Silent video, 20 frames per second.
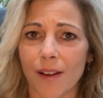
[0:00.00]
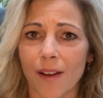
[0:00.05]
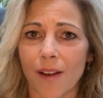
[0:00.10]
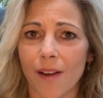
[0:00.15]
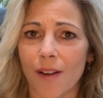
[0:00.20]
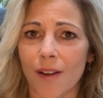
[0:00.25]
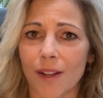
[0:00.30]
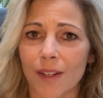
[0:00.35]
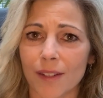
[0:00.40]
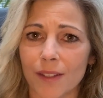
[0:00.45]

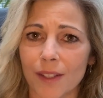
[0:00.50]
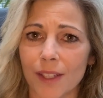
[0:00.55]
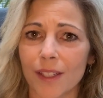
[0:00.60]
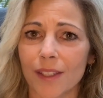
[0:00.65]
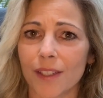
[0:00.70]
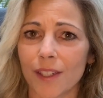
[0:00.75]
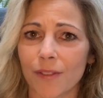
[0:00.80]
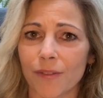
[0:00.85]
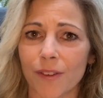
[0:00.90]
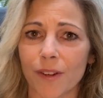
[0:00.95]
on the
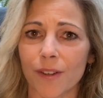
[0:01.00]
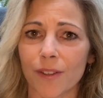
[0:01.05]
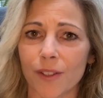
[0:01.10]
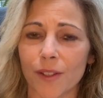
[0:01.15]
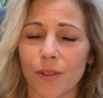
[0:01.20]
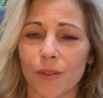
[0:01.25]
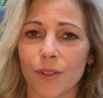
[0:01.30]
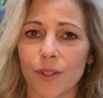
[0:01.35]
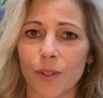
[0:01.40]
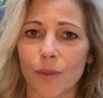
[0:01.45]
different
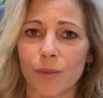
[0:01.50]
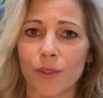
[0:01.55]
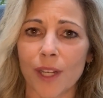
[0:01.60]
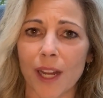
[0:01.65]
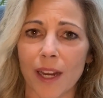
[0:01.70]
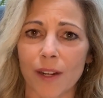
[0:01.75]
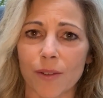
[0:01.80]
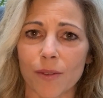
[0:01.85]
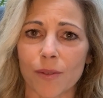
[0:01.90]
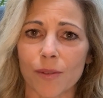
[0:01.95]
YouTube
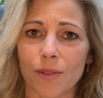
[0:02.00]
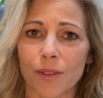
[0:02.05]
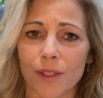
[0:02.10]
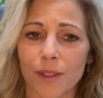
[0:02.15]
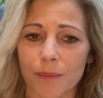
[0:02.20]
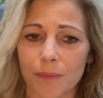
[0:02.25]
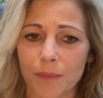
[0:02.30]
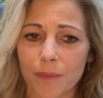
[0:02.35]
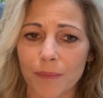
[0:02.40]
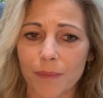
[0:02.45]
channels
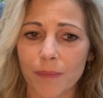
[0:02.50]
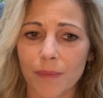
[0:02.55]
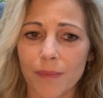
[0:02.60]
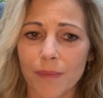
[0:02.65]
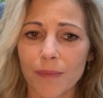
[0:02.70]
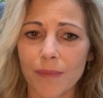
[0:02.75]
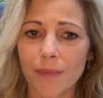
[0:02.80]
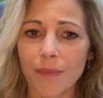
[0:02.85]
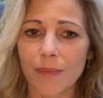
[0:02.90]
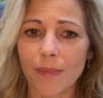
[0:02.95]

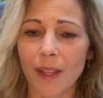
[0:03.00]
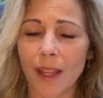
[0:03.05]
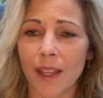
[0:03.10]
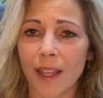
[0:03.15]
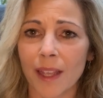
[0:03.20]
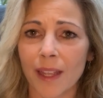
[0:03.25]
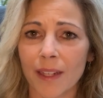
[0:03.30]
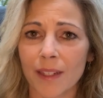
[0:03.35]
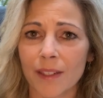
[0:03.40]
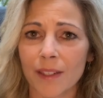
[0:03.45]

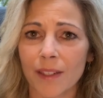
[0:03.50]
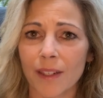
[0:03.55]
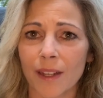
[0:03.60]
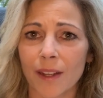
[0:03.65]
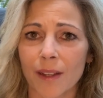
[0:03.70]
and